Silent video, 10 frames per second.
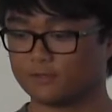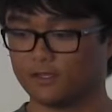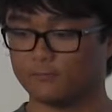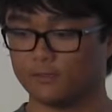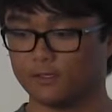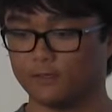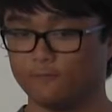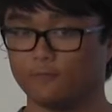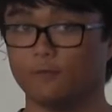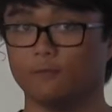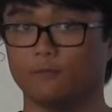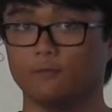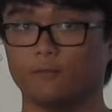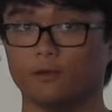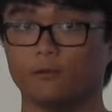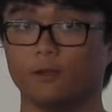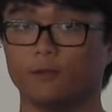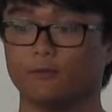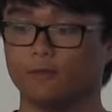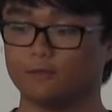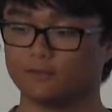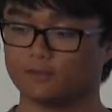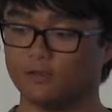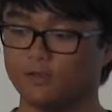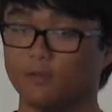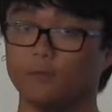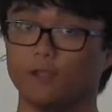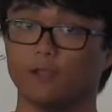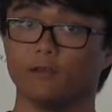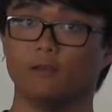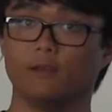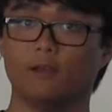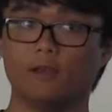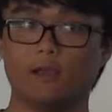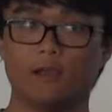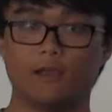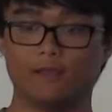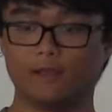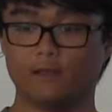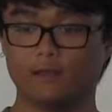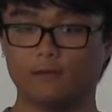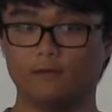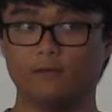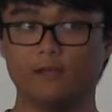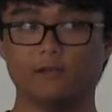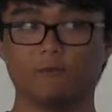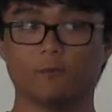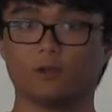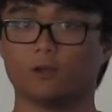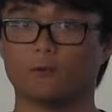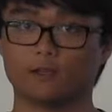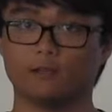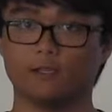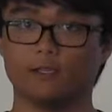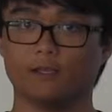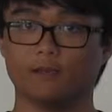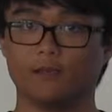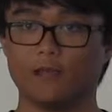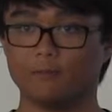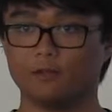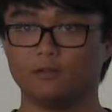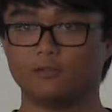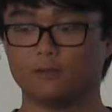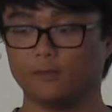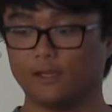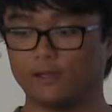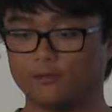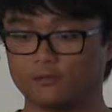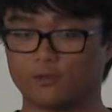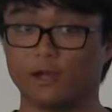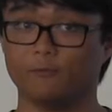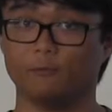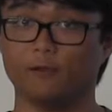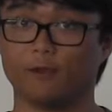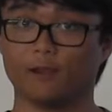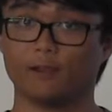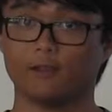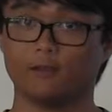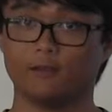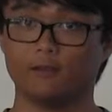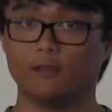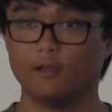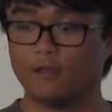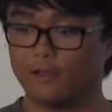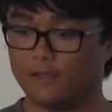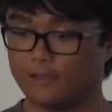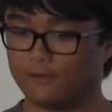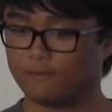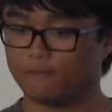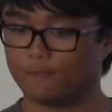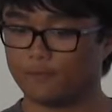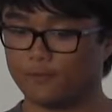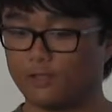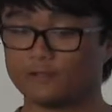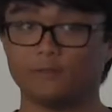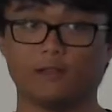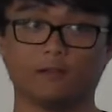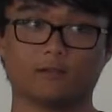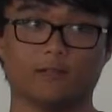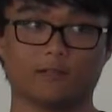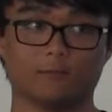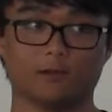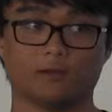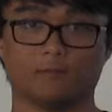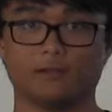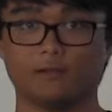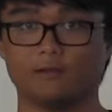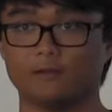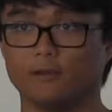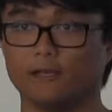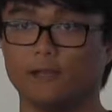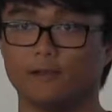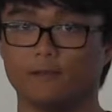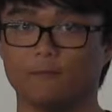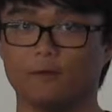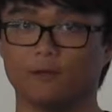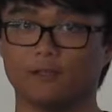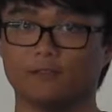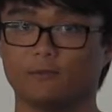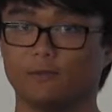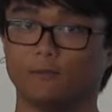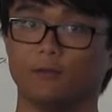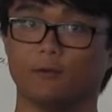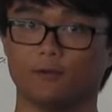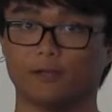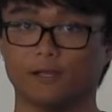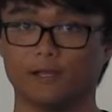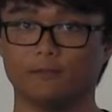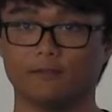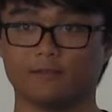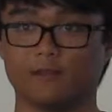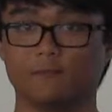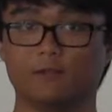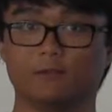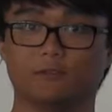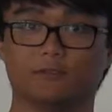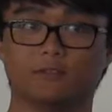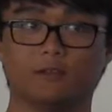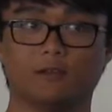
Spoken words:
library from Arduino that was called UPing. And then it didn't work directly in Atmel, so we tried rewriting it. And then we got something that looked like it worked, but it ended up not working, so we rewrote it again. This time we used